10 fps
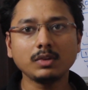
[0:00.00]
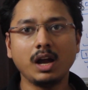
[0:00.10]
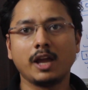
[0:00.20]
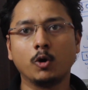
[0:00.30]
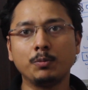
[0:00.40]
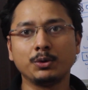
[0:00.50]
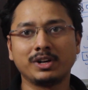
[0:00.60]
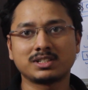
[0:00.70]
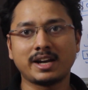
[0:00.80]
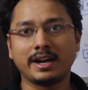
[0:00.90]
I hope you
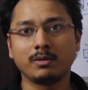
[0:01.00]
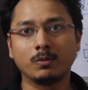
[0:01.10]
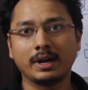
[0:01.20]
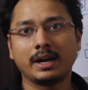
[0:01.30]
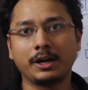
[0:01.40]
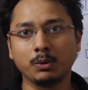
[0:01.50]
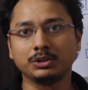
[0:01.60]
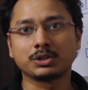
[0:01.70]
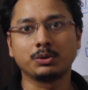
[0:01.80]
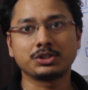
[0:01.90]
understand why I took
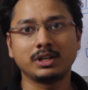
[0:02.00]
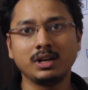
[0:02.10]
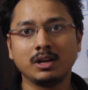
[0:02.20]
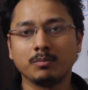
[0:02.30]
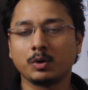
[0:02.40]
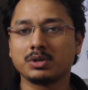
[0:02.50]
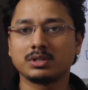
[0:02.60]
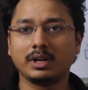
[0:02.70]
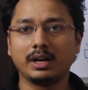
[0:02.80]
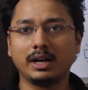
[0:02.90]
this question,
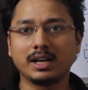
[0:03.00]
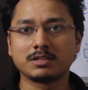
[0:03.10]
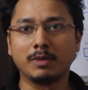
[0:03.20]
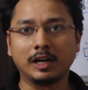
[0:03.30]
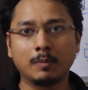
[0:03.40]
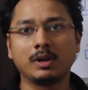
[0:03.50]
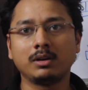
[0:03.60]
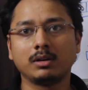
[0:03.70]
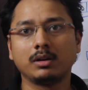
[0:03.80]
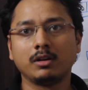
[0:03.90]
because it has
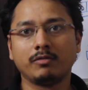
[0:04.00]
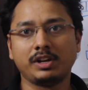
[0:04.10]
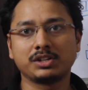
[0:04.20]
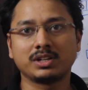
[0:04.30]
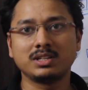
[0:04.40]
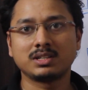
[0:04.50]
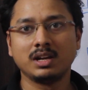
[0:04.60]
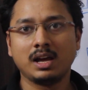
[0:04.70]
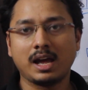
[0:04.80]
multiple variations,